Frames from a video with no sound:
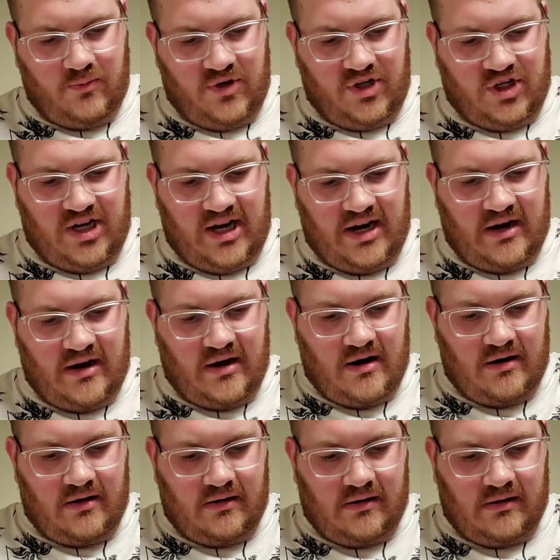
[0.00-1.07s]
and then we
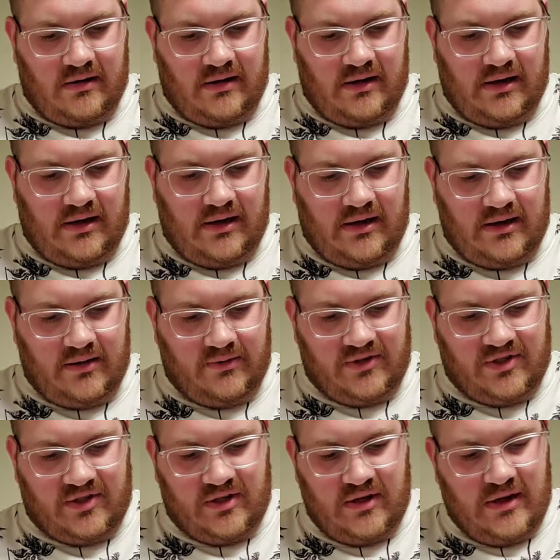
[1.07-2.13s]
cheered,
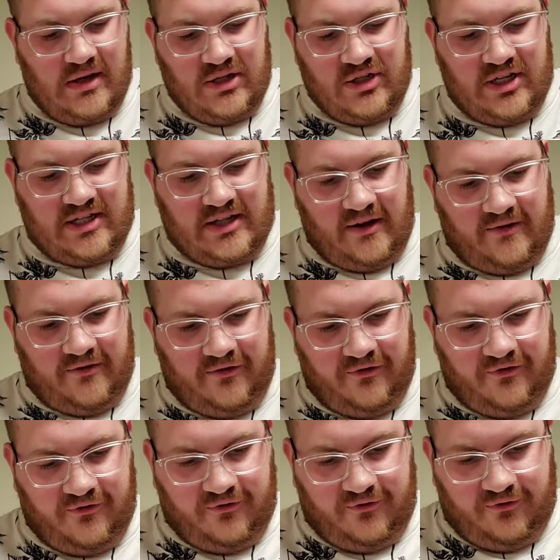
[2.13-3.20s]
and it was just a
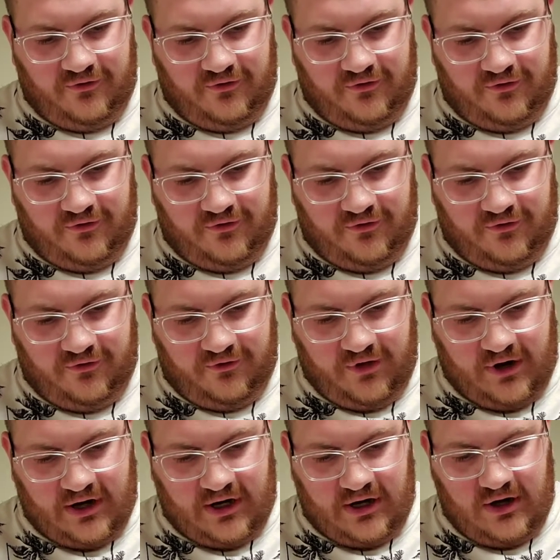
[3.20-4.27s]

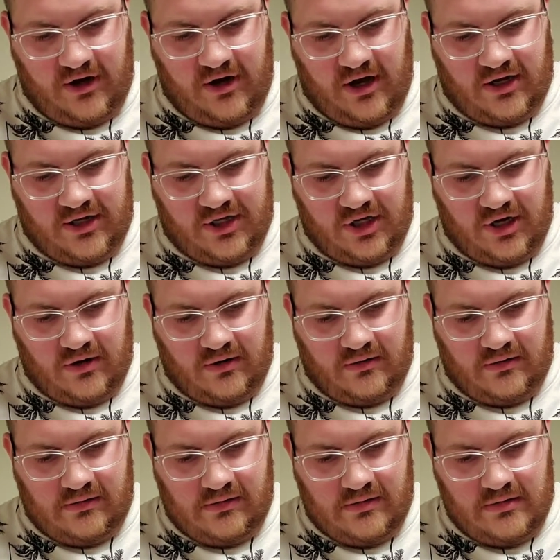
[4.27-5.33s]
fucking nut
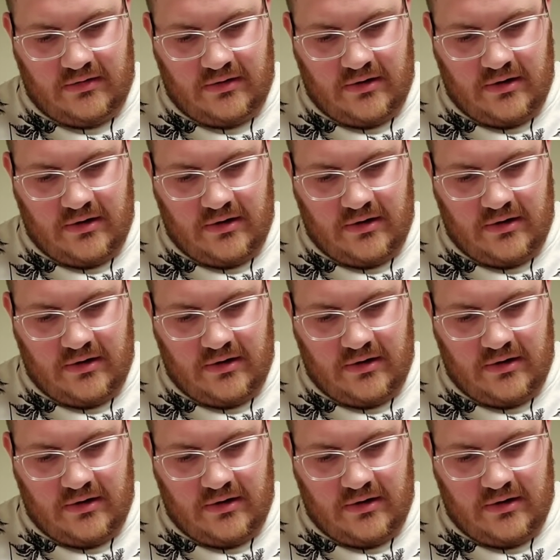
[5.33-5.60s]
show.